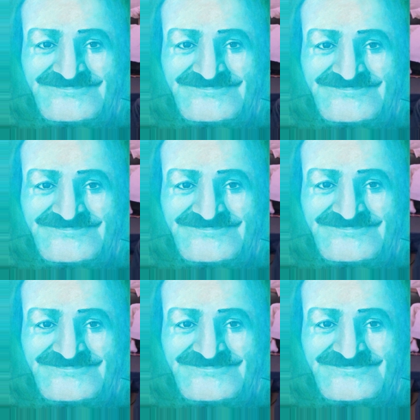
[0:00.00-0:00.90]

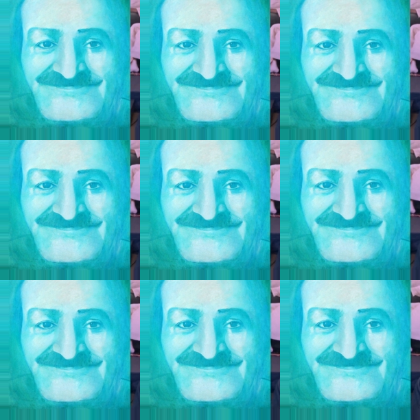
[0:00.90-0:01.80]

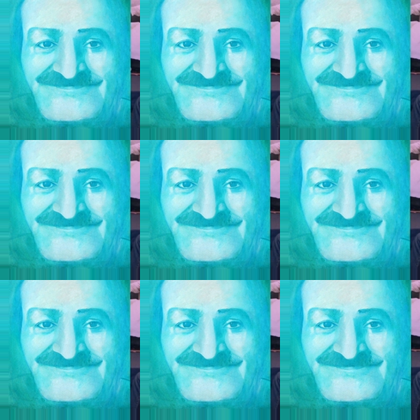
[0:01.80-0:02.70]

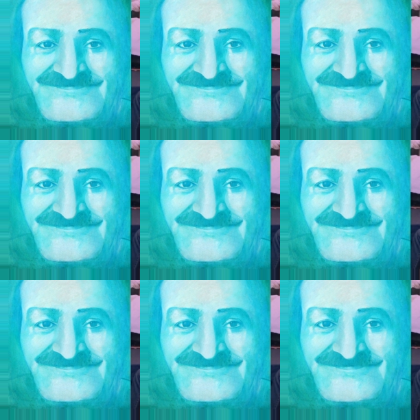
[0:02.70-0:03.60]
(silence)